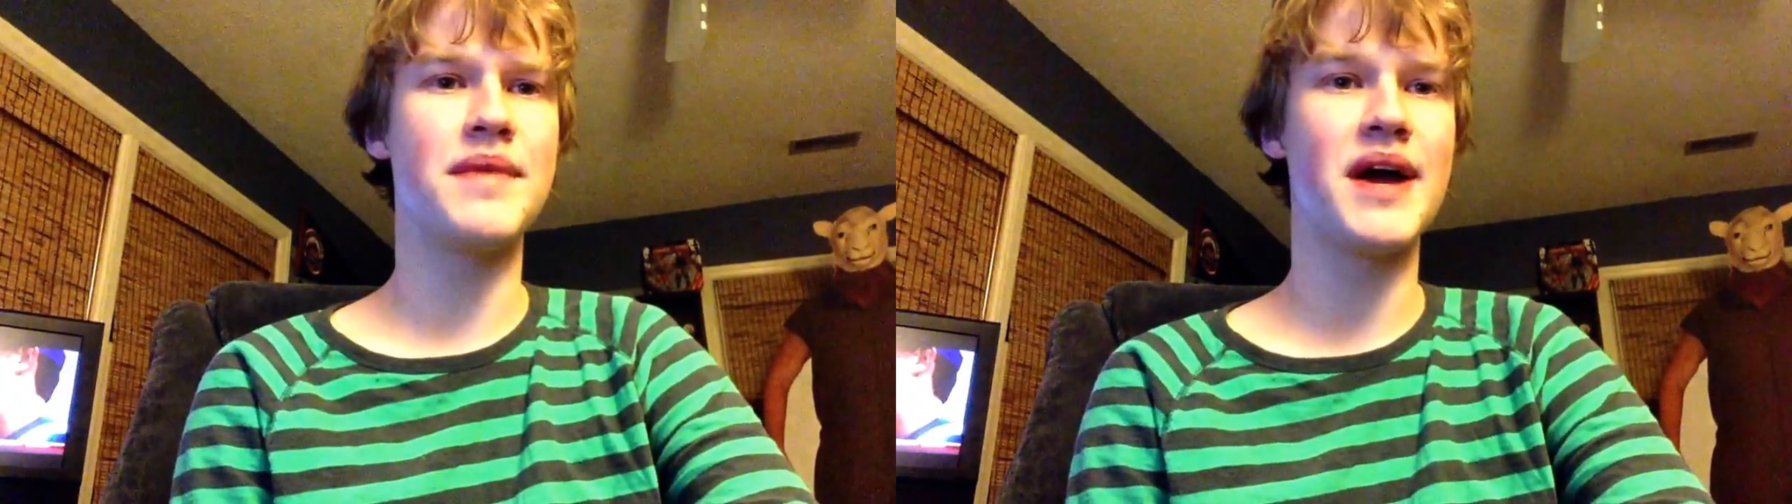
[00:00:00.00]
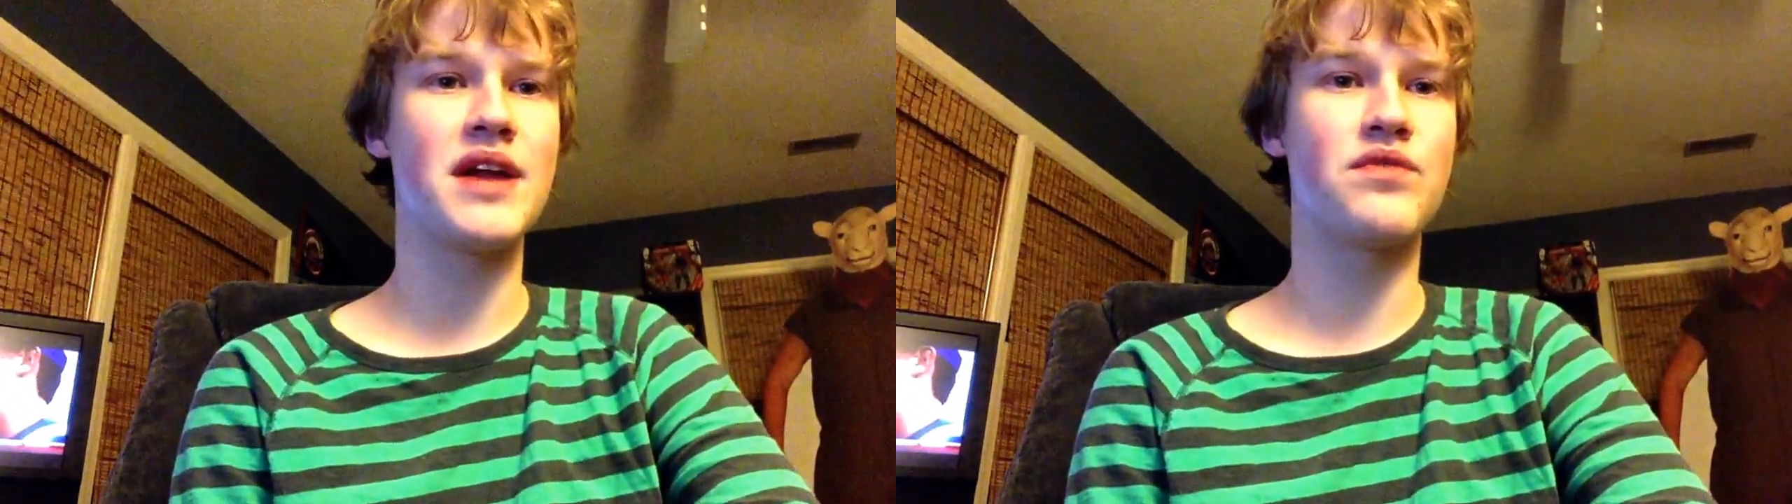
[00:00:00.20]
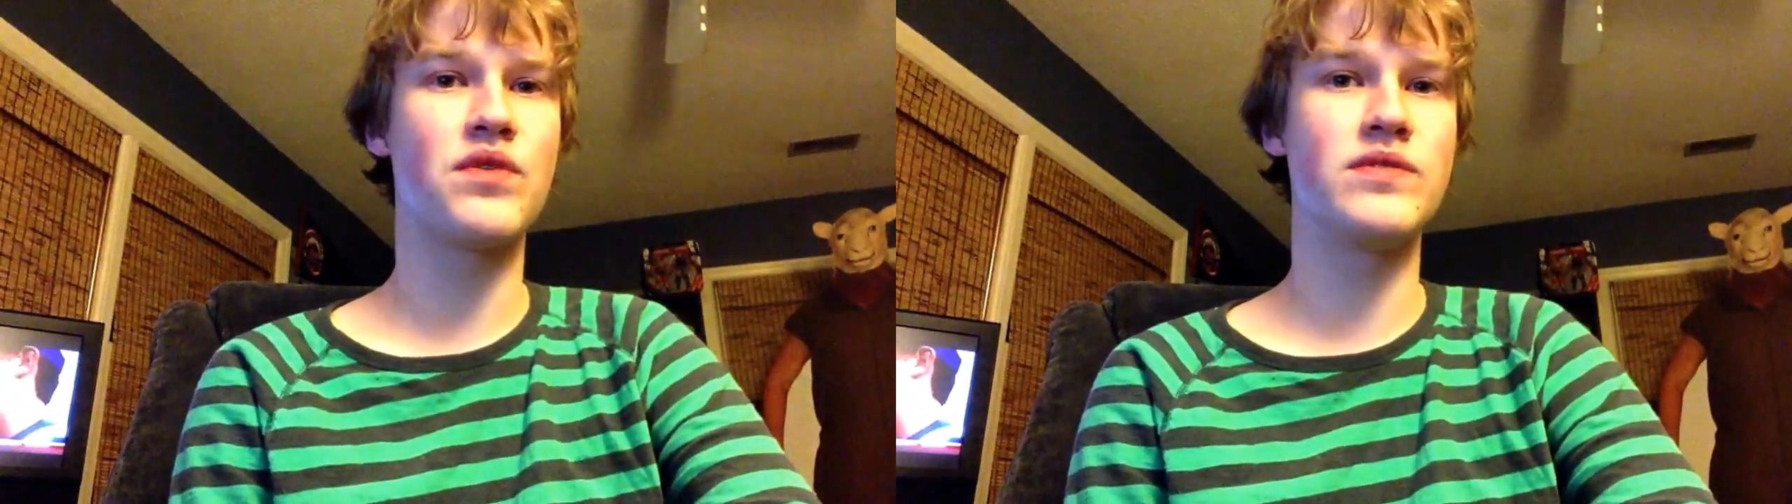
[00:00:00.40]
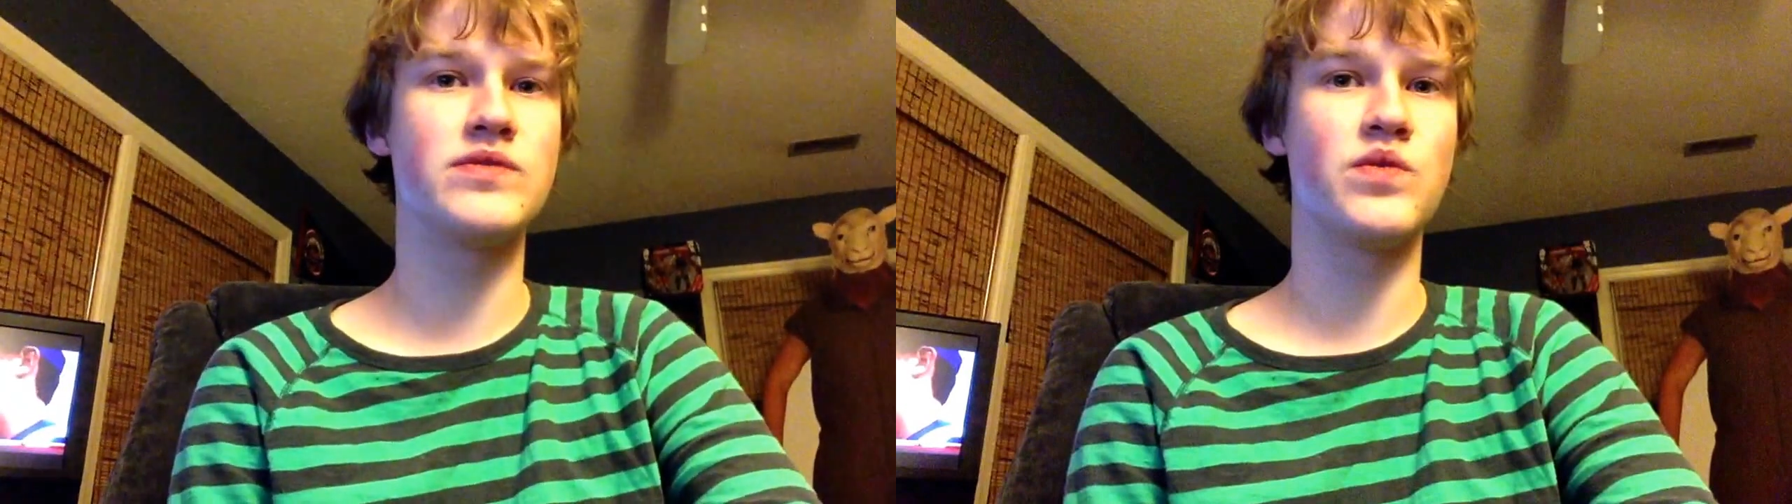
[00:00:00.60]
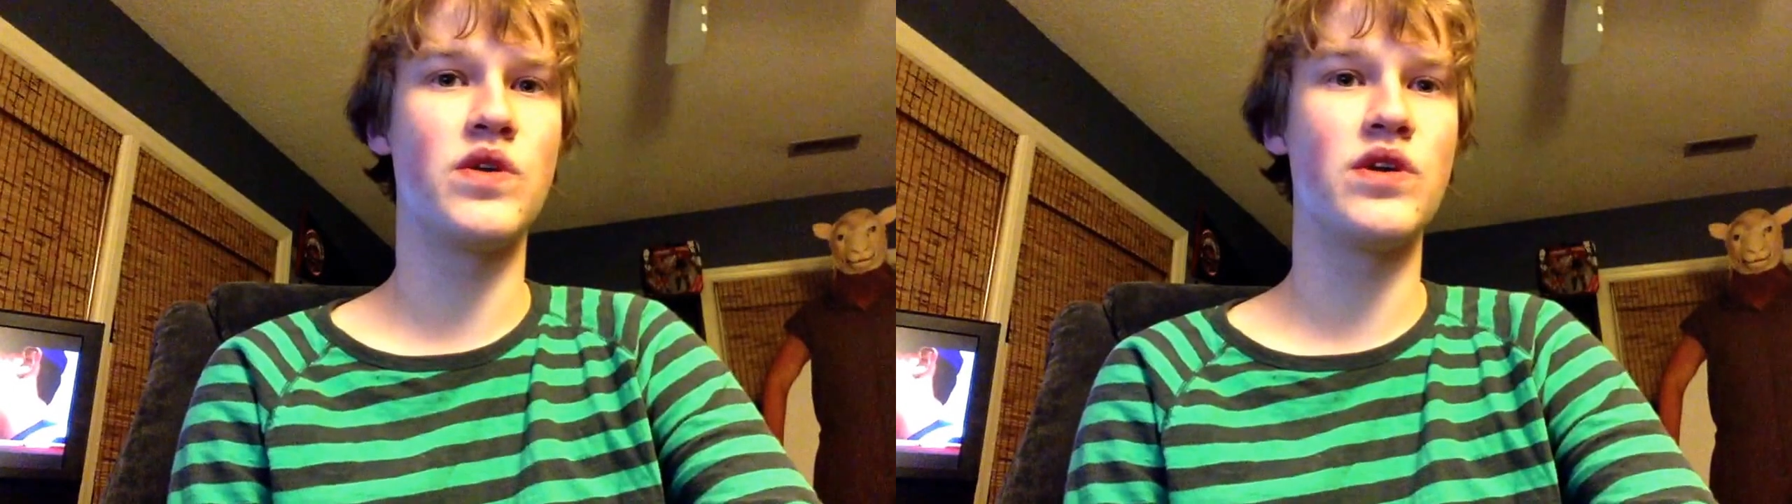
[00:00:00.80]
match for what it
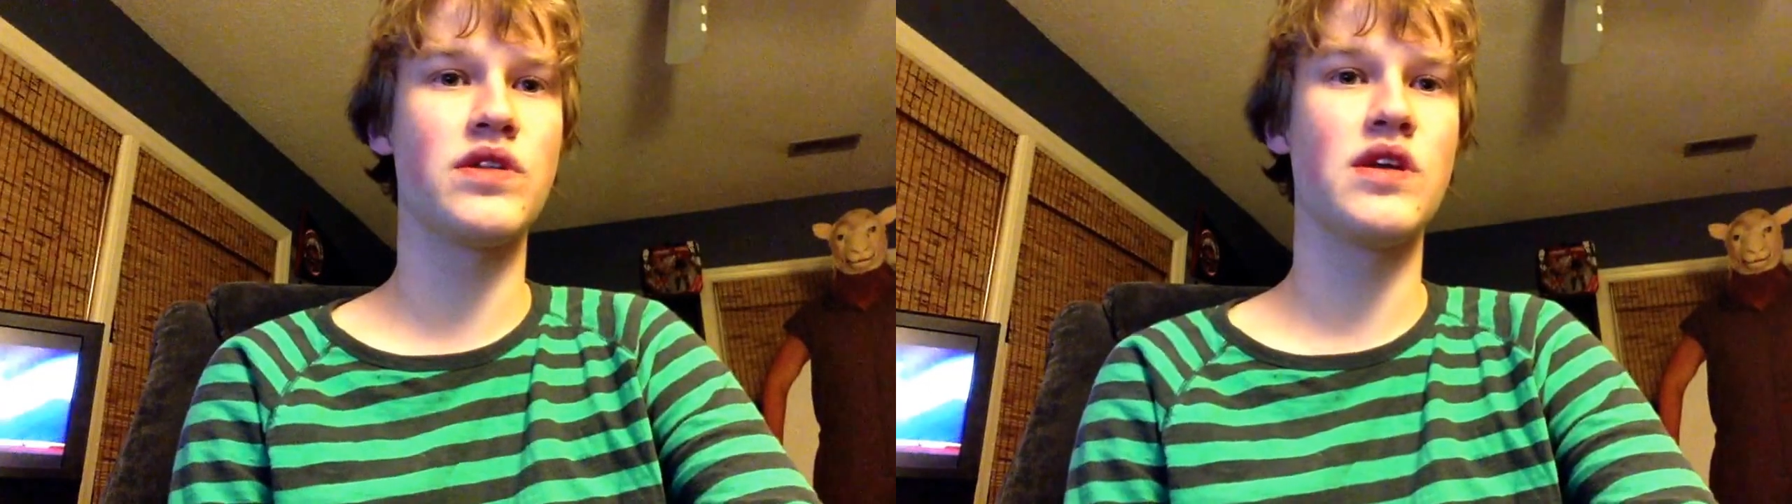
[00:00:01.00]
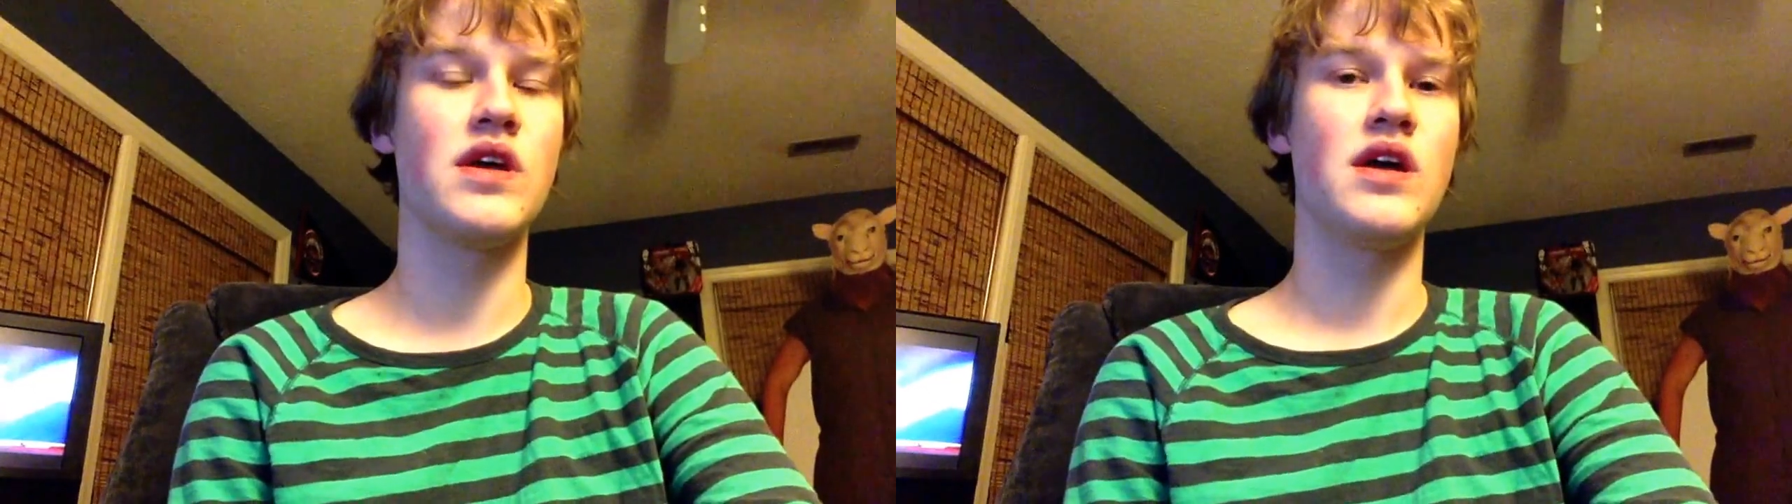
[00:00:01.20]
was worth.